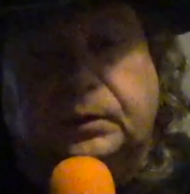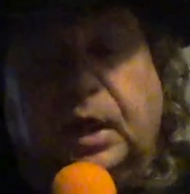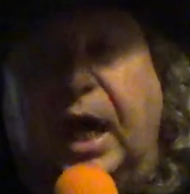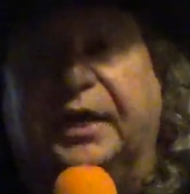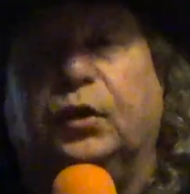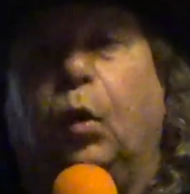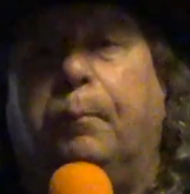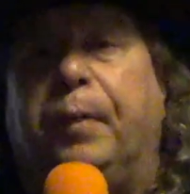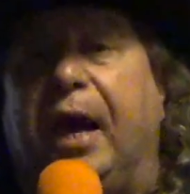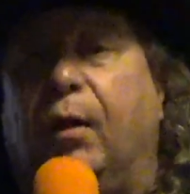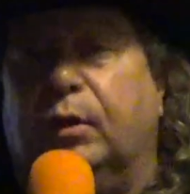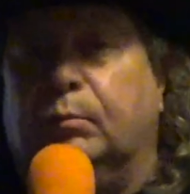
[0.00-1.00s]
I don't
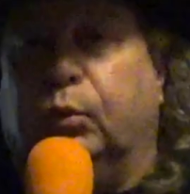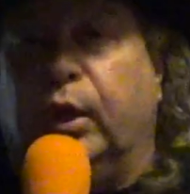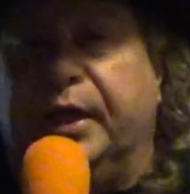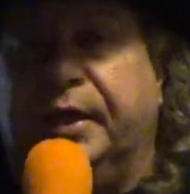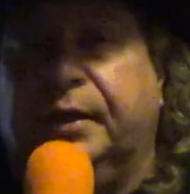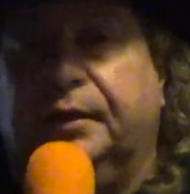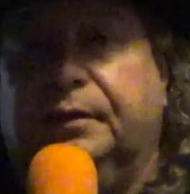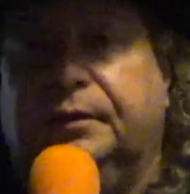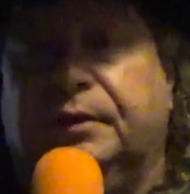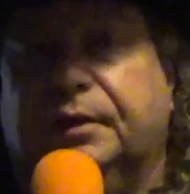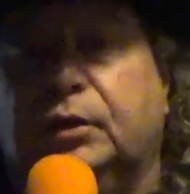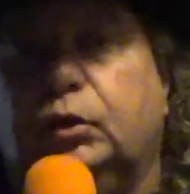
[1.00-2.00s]
bow and break
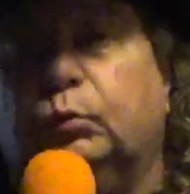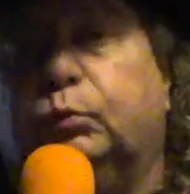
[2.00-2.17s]
to